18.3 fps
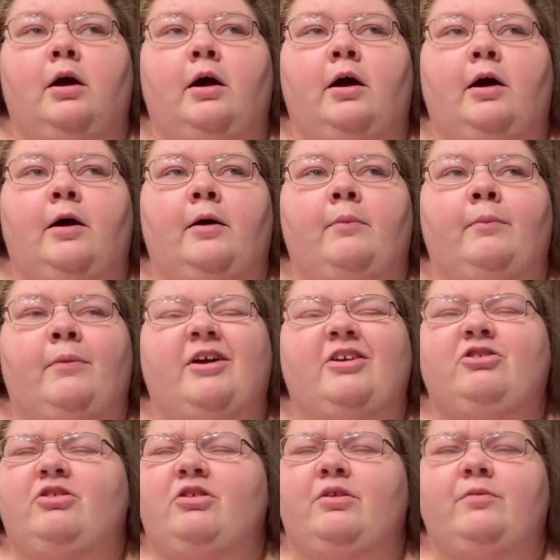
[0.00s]
I
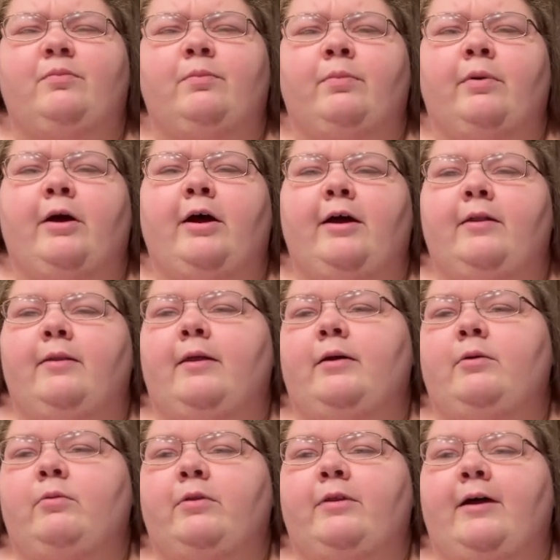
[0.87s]
should have probably
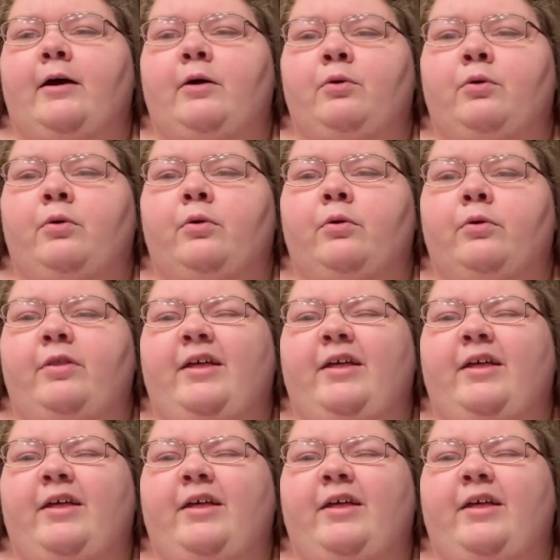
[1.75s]
led with that whole,